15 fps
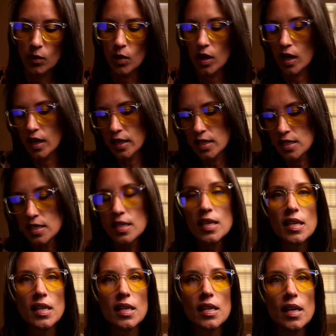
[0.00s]
We're going to
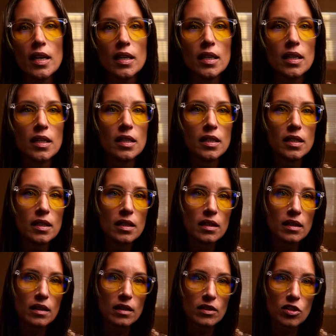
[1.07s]
see.
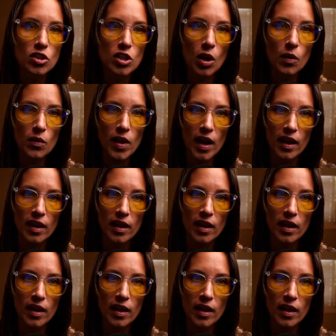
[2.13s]
Jonah.